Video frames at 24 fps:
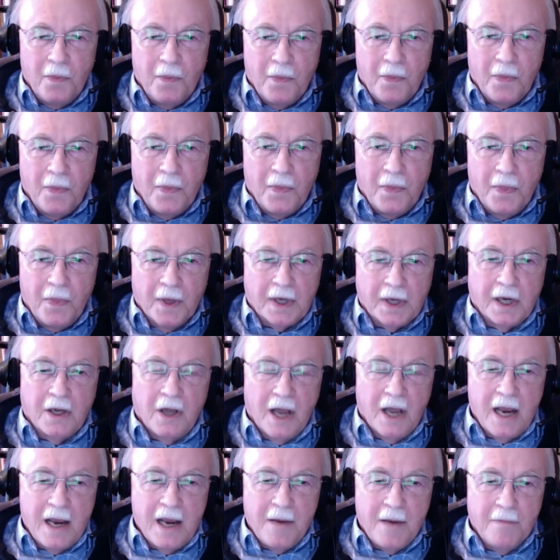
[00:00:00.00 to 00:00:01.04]
the
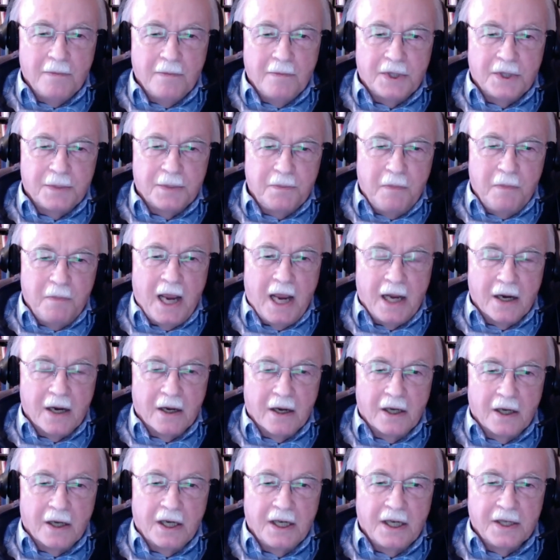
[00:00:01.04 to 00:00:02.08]
claims made on
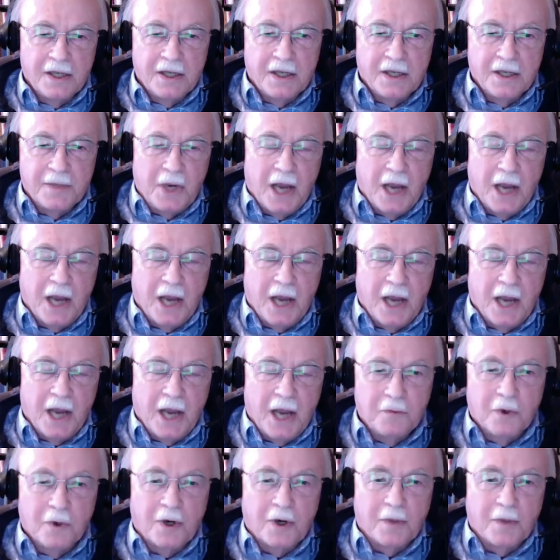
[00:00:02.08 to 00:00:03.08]
his behalf work